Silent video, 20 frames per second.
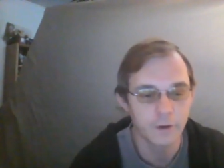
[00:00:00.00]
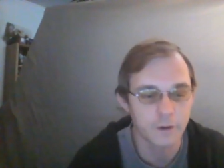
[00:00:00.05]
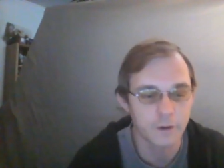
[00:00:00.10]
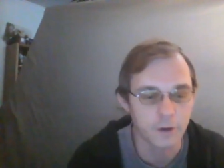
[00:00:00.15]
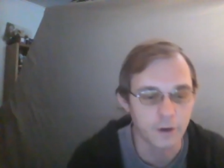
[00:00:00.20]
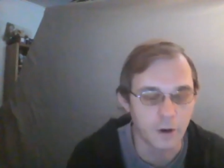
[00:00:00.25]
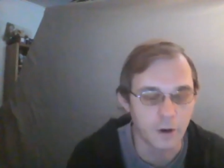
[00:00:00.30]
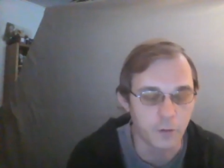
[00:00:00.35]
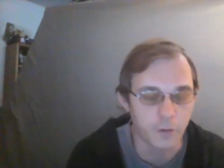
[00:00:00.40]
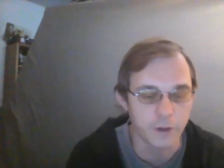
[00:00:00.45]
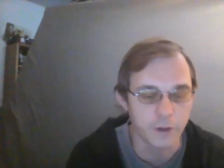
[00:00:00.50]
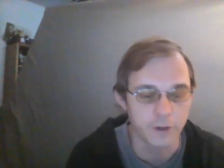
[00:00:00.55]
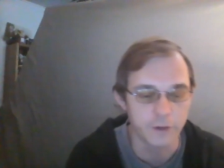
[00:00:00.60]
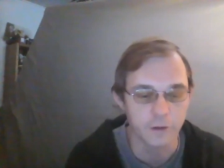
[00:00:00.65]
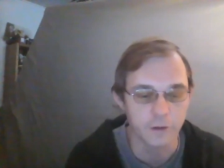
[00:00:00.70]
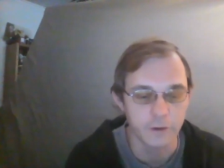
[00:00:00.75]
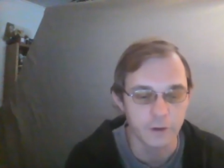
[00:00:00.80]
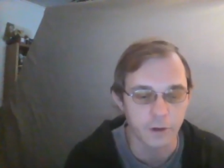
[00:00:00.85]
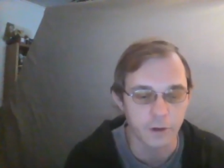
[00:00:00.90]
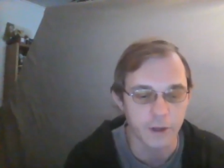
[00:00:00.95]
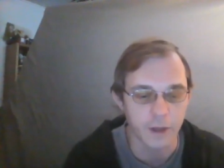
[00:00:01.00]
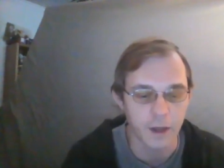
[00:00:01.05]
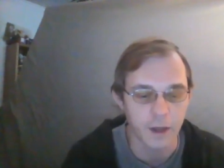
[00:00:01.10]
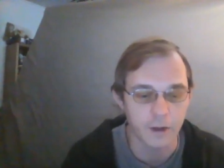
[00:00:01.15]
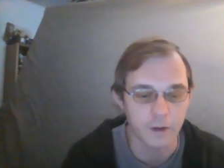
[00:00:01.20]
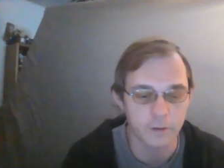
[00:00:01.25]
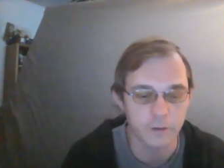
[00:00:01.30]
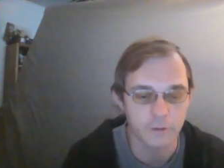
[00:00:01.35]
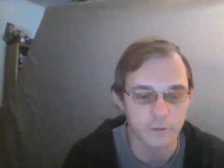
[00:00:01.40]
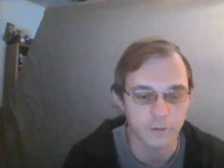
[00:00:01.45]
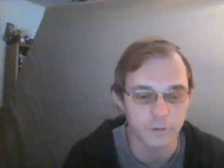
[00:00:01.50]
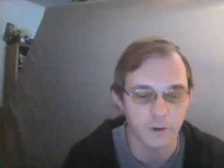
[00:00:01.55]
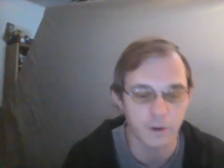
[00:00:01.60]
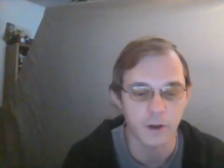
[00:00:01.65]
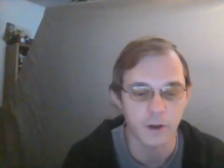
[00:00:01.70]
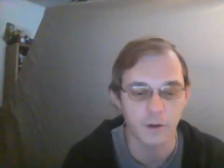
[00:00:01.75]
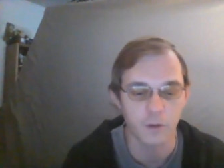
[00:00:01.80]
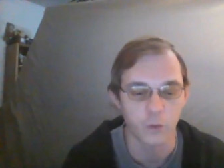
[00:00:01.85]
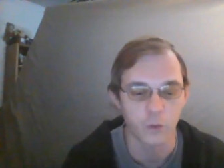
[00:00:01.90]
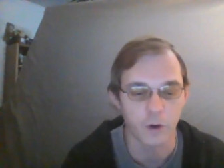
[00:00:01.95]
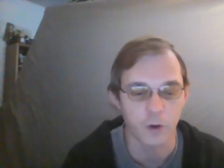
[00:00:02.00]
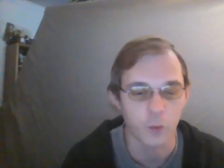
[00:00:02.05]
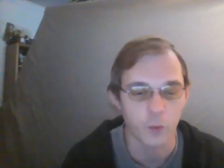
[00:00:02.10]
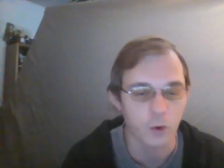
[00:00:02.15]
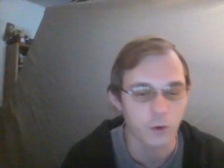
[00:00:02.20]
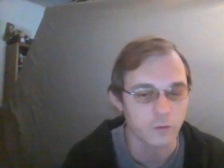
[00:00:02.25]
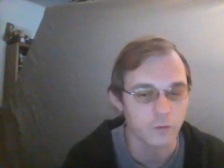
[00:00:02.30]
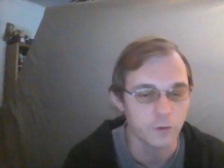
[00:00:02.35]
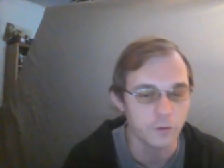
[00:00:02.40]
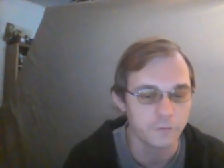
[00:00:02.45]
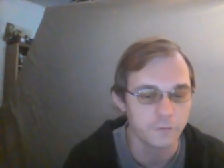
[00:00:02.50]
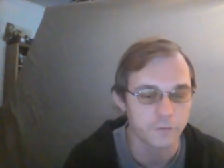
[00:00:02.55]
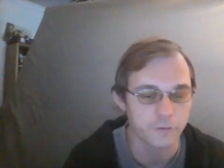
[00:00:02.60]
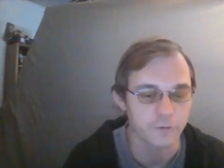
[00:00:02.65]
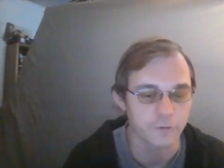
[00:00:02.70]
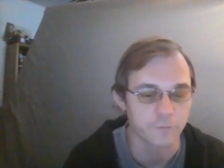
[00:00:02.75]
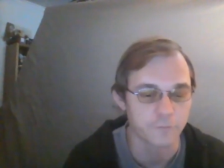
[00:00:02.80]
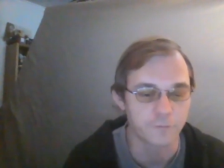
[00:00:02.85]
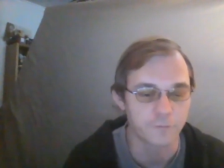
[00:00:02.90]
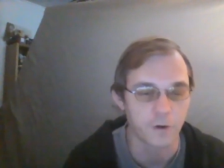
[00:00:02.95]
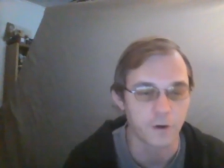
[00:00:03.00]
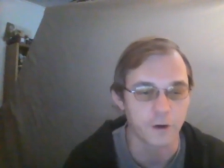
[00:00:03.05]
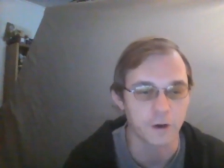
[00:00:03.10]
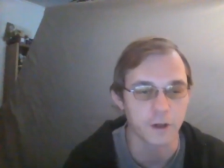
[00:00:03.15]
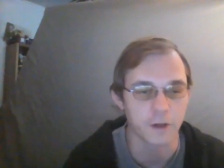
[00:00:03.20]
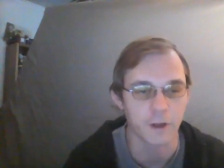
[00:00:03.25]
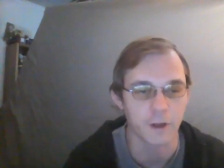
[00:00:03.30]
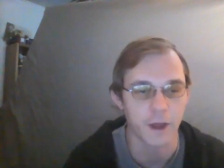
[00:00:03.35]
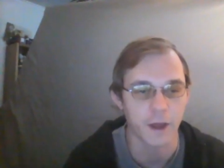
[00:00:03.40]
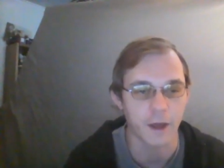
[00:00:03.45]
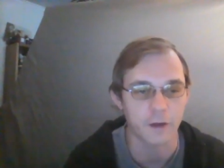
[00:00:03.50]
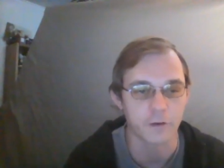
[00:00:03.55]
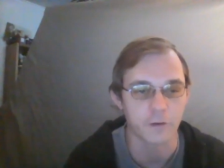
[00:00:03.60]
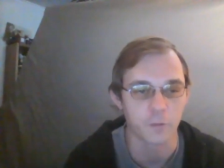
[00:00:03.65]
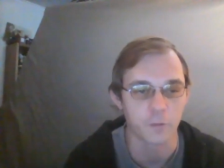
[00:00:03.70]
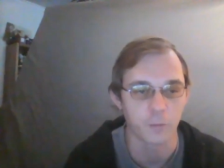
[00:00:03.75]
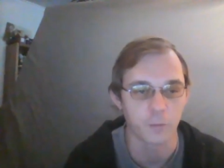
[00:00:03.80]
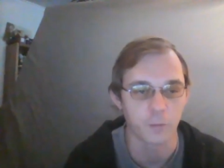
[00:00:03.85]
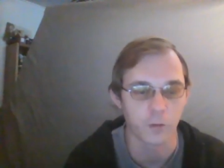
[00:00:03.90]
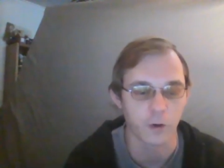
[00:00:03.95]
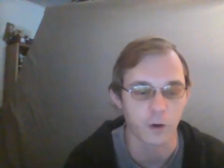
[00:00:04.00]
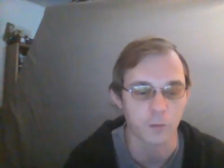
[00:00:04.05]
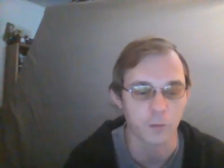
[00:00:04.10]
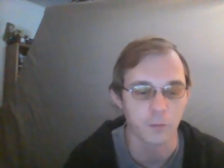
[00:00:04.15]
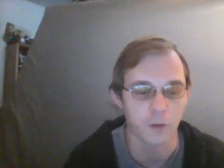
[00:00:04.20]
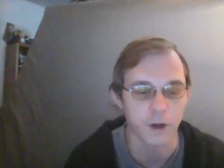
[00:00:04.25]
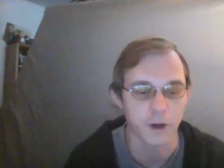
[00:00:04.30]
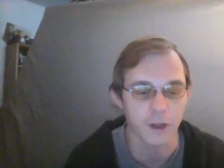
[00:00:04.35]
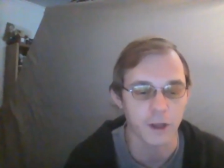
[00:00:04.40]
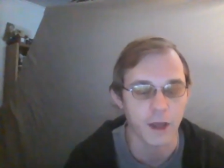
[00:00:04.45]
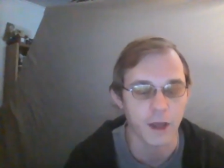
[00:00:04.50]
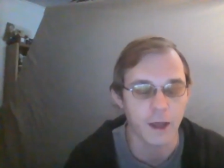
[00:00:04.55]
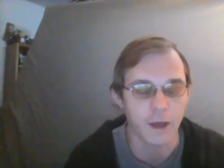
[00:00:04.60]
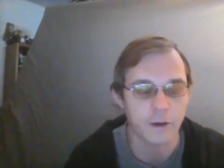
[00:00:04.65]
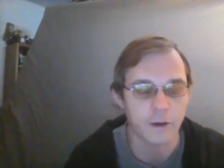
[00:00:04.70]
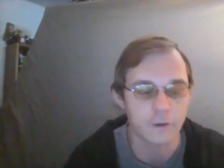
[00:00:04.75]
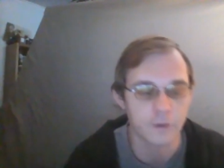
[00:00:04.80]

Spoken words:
You know, we need to look at where we're losing the funding at, or our money at,